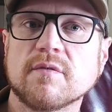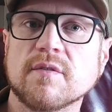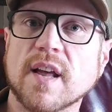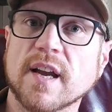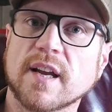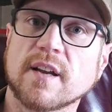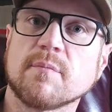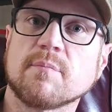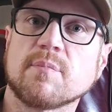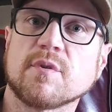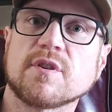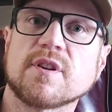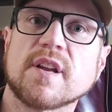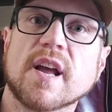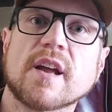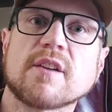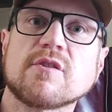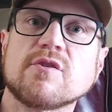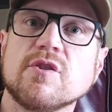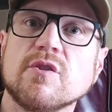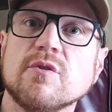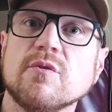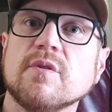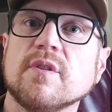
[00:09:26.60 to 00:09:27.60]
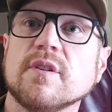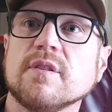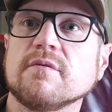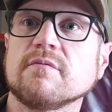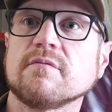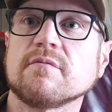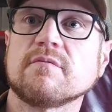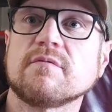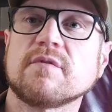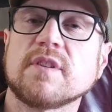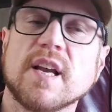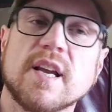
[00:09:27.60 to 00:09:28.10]
that can protect you in
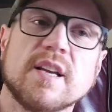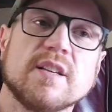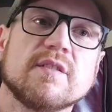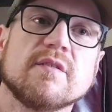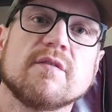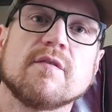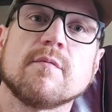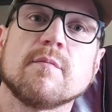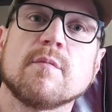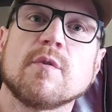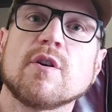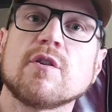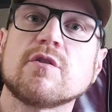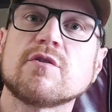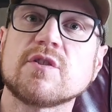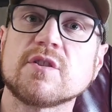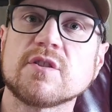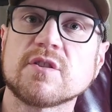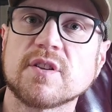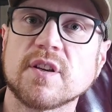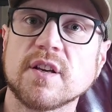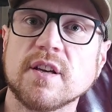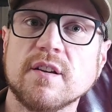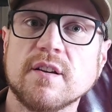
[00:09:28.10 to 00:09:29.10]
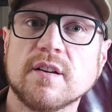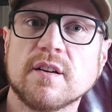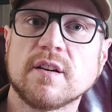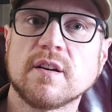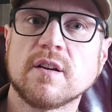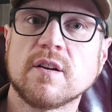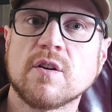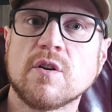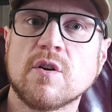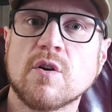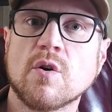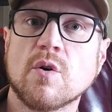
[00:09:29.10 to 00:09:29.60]
case of emergency,
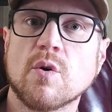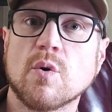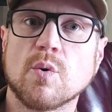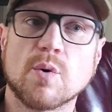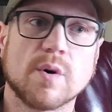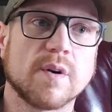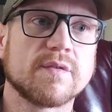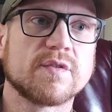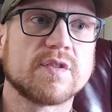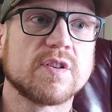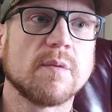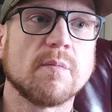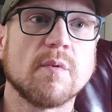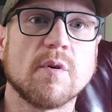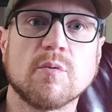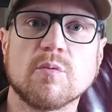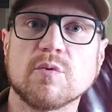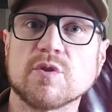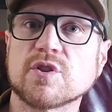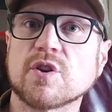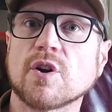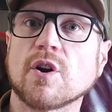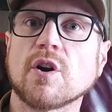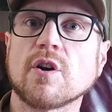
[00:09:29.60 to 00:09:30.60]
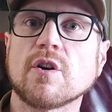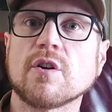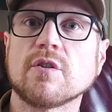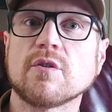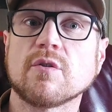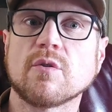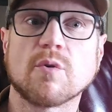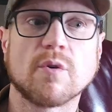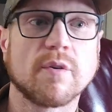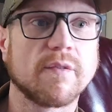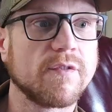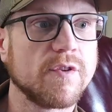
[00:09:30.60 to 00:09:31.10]
or if someone was hurt,
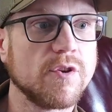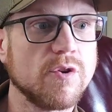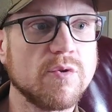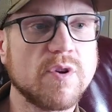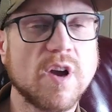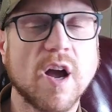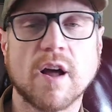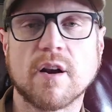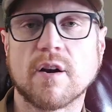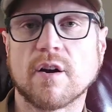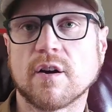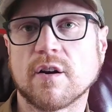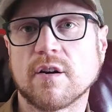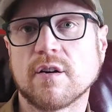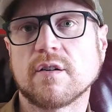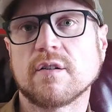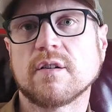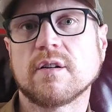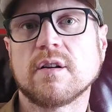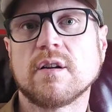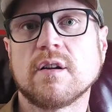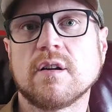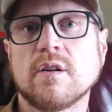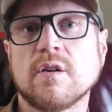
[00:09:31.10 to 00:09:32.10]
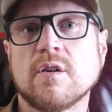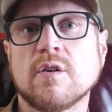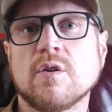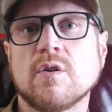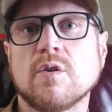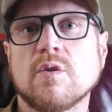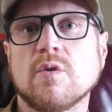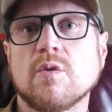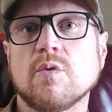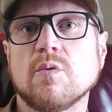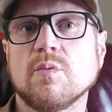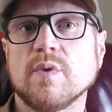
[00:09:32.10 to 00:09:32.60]
or if you got hurt,
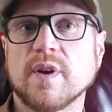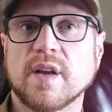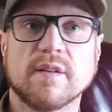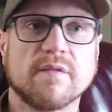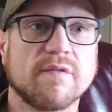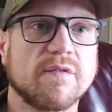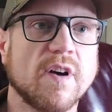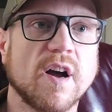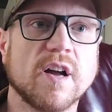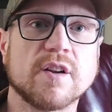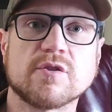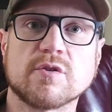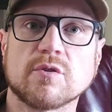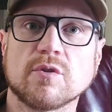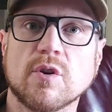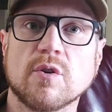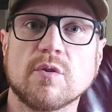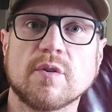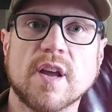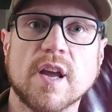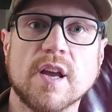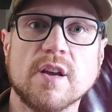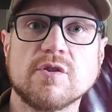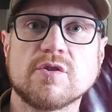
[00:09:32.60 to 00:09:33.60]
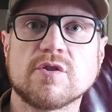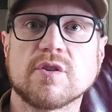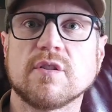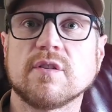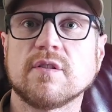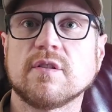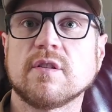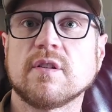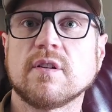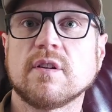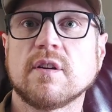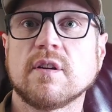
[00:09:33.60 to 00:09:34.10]
you can find your location.
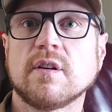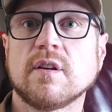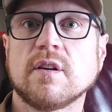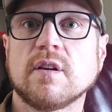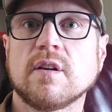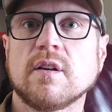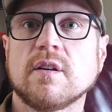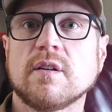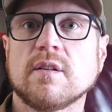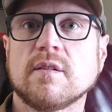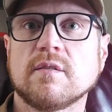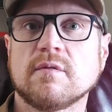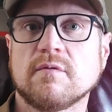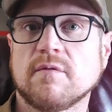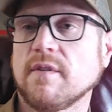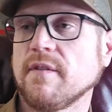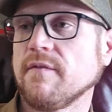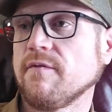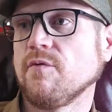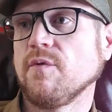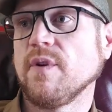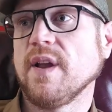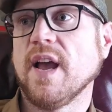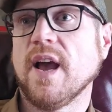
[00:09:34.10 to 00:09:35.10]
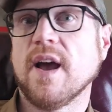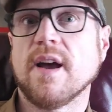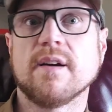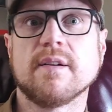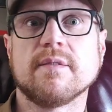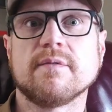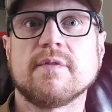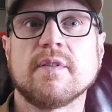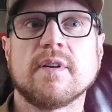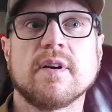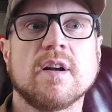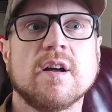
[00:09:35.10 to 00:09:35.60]
We
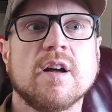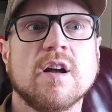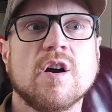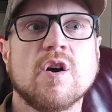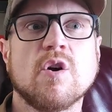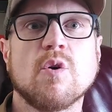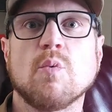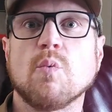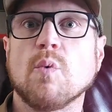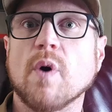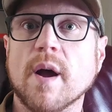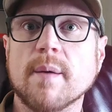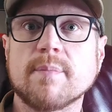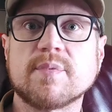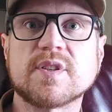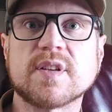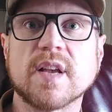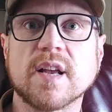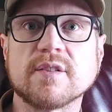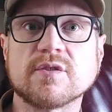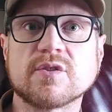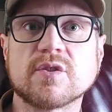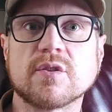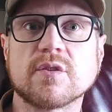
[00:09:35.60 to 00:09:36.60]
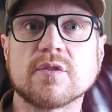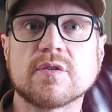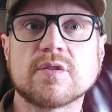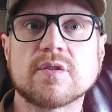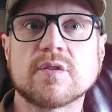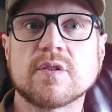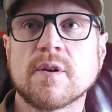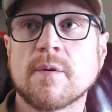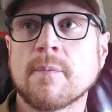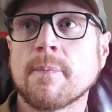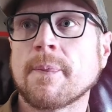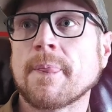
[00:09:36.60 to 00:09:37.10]
have web sensors